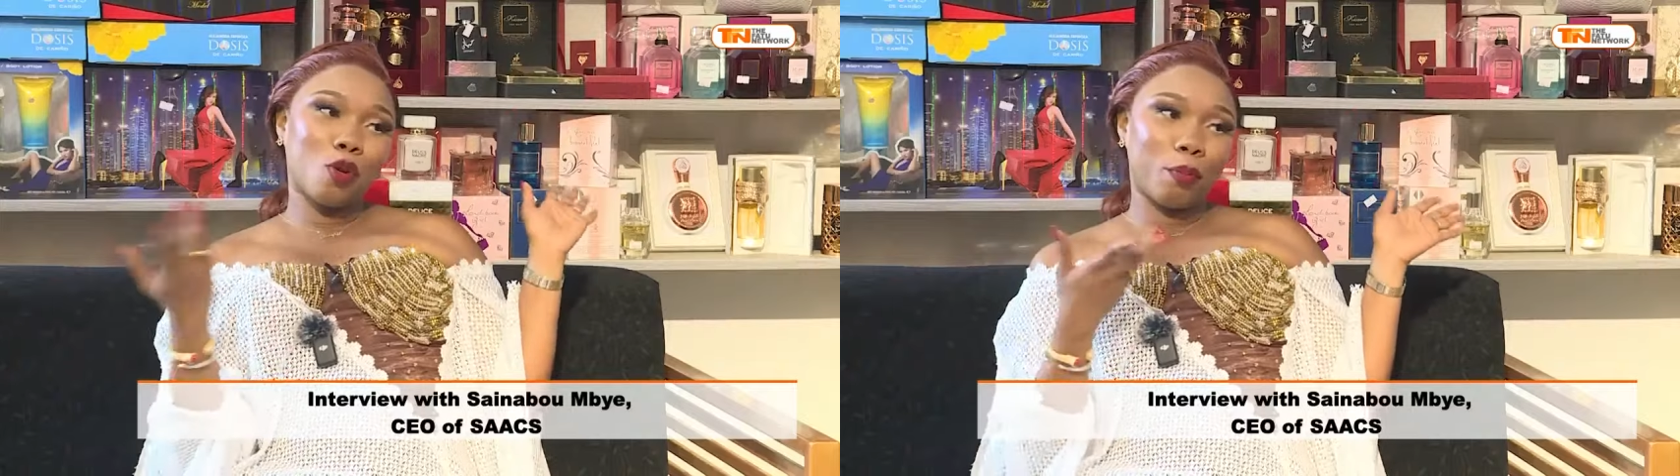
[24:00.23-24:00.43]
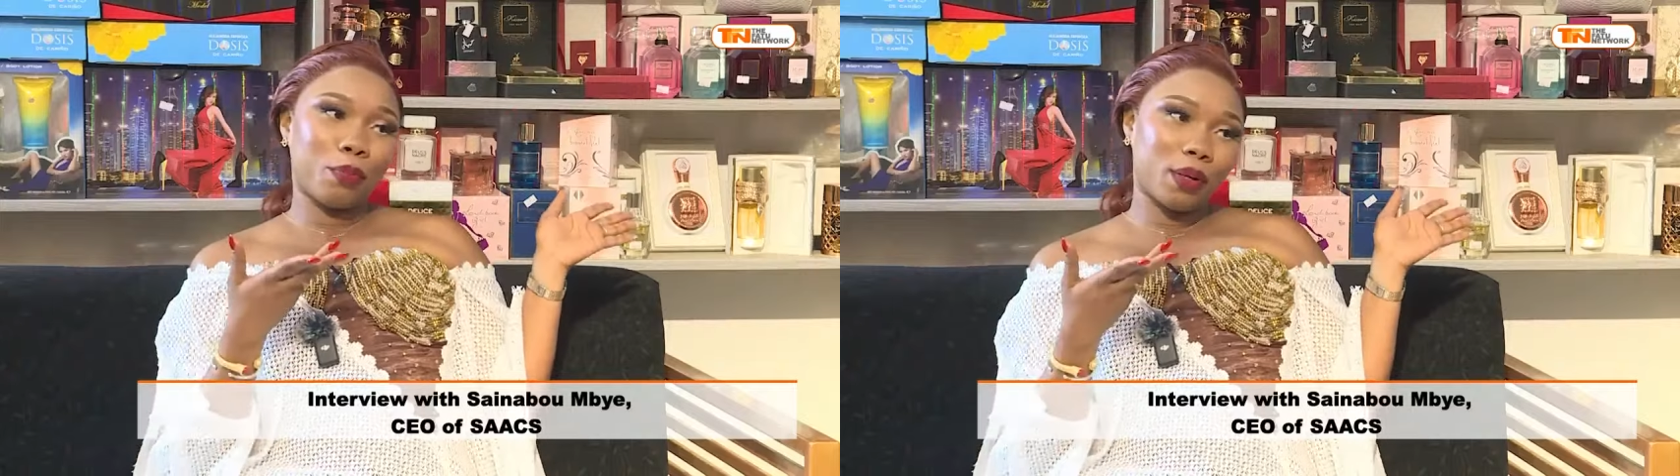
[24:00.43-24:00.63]

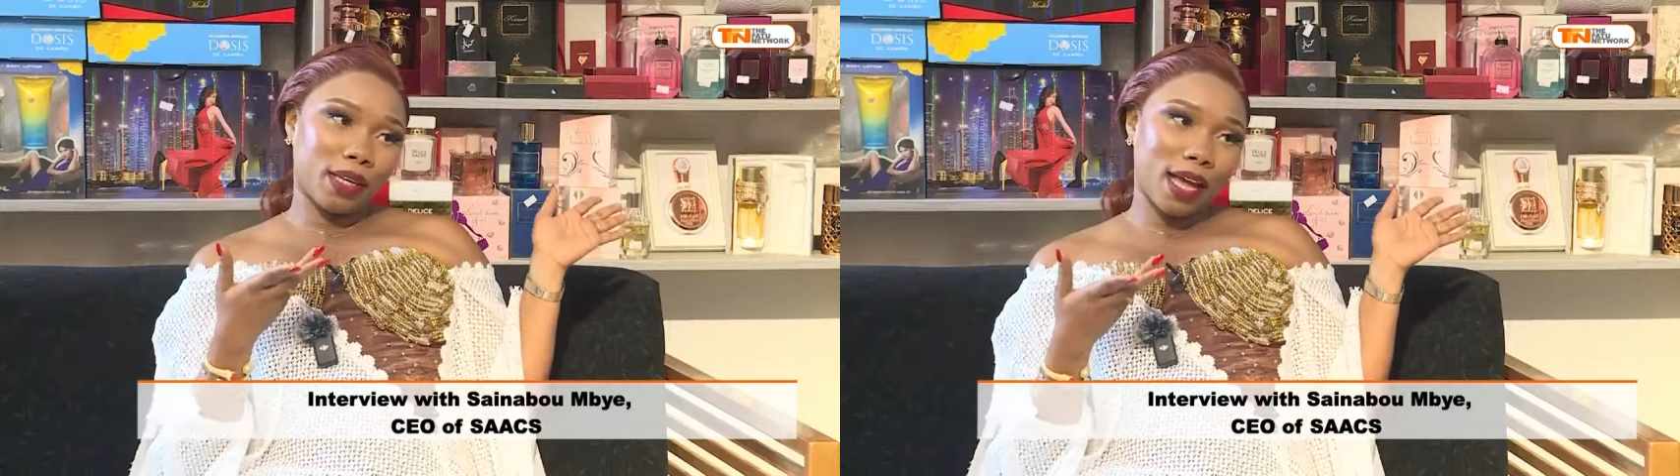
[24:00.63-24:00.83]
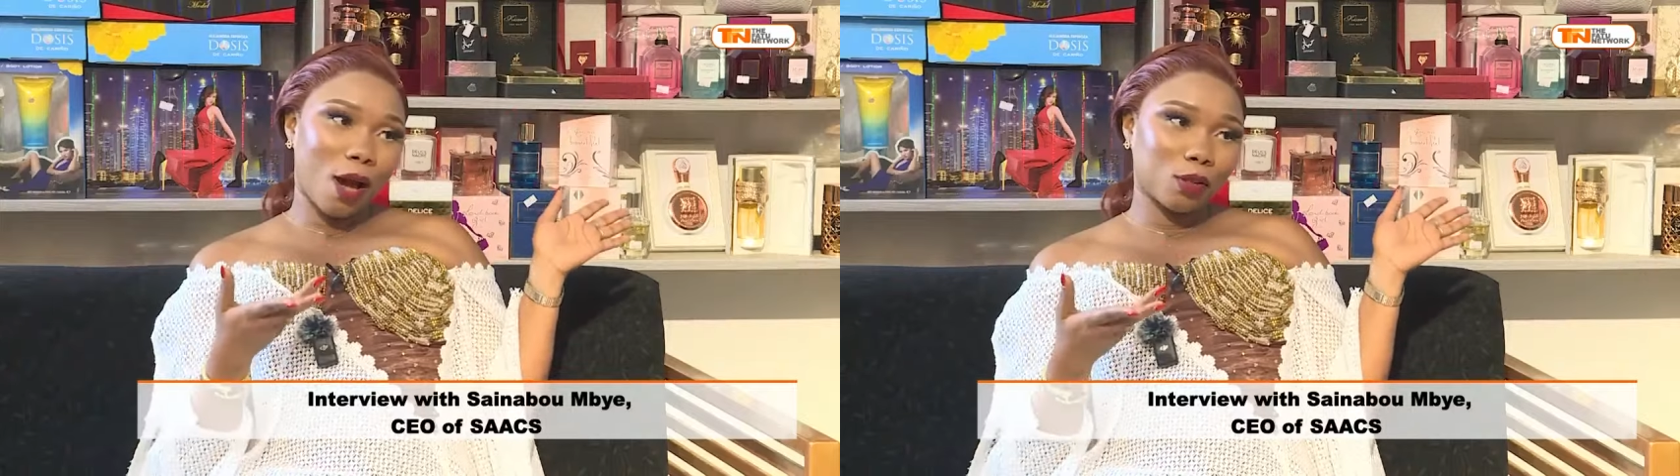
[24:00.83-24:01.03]

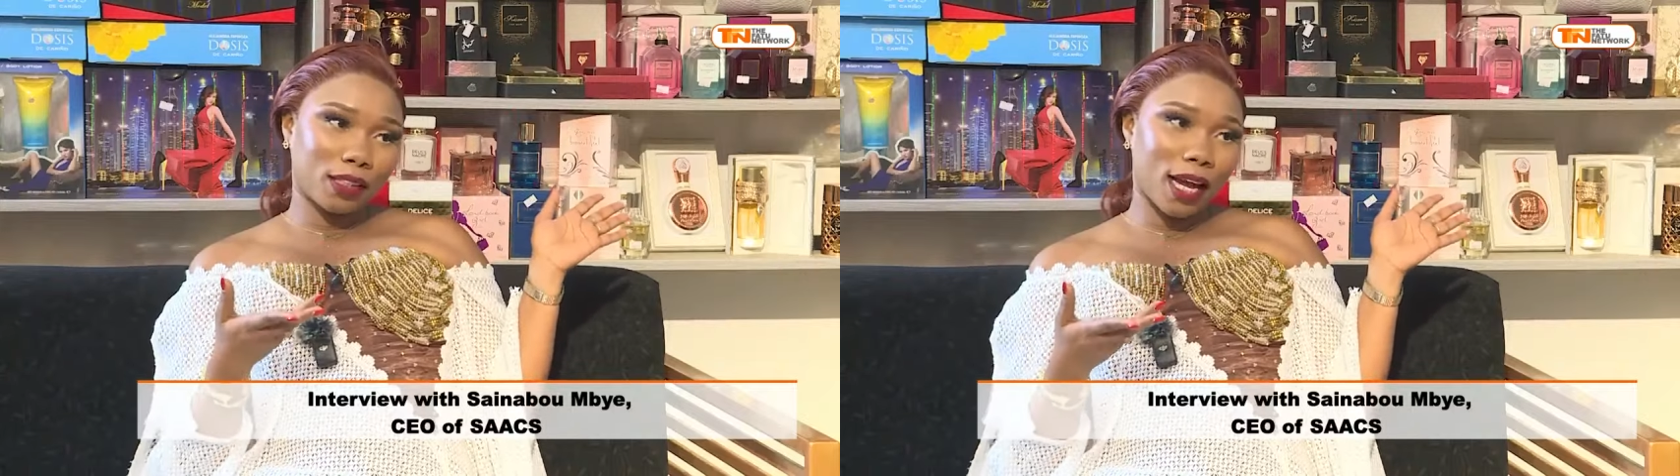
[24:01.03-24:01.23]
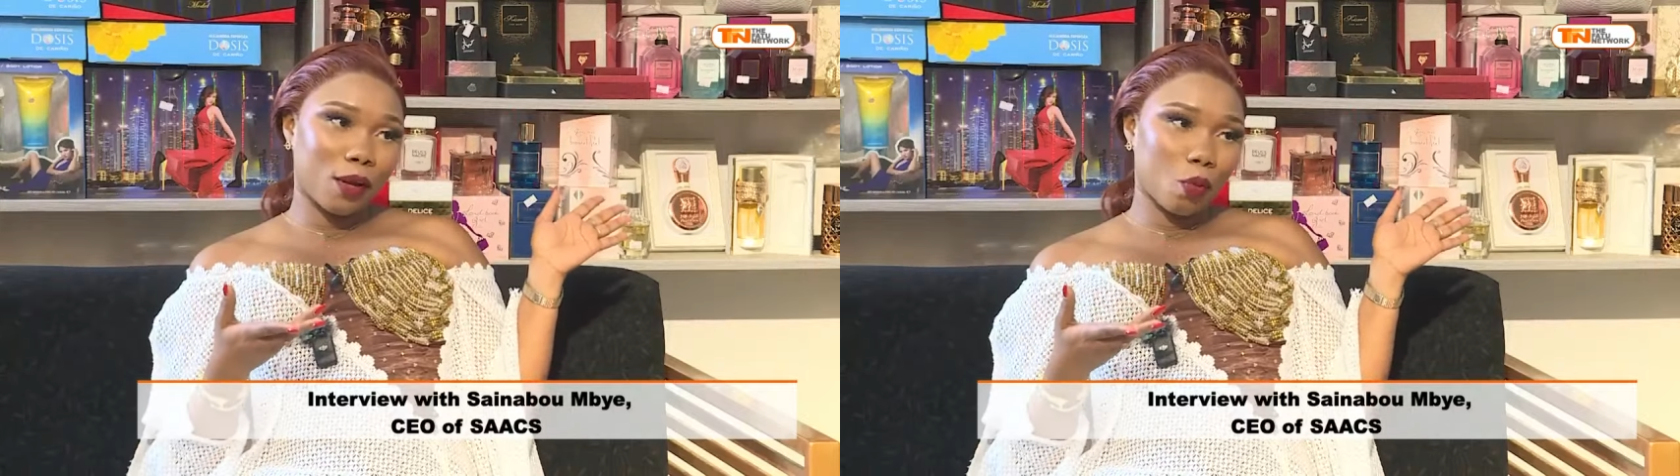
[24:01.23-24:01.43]
compete the
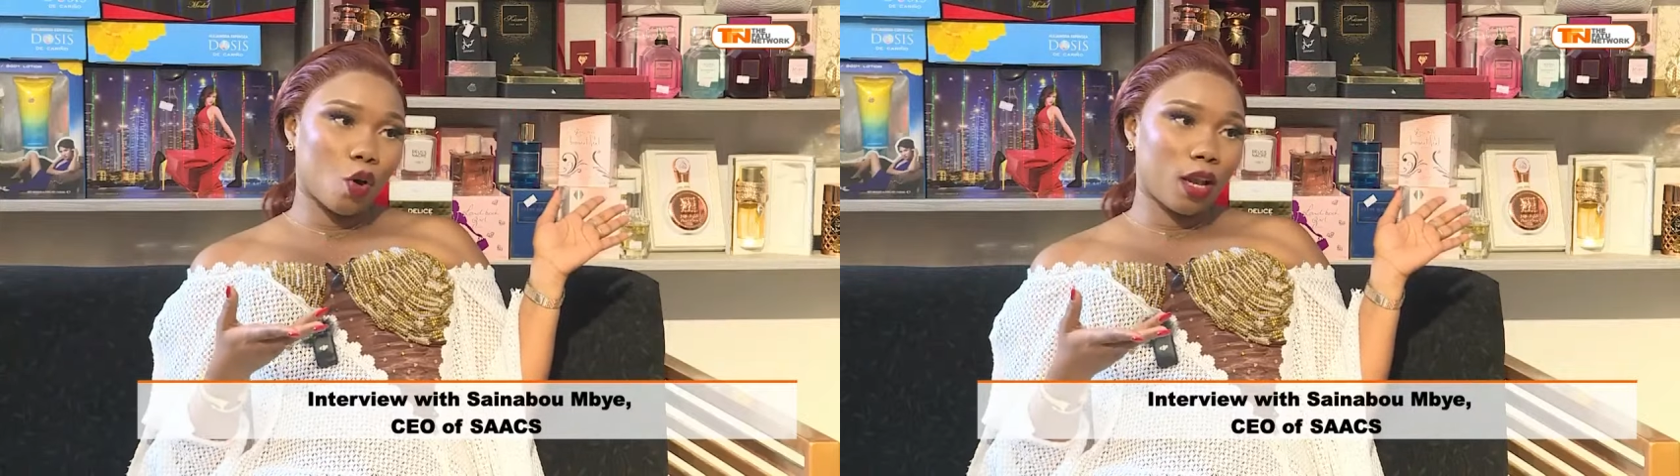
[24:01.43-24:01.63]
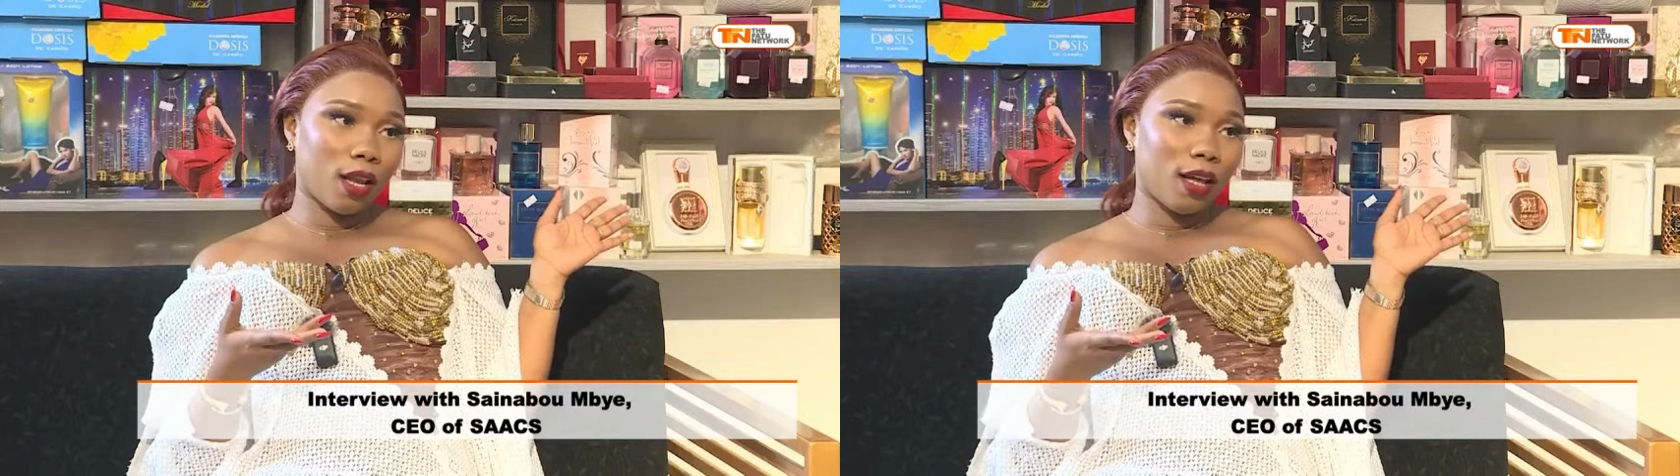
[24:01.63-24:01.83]
outside world.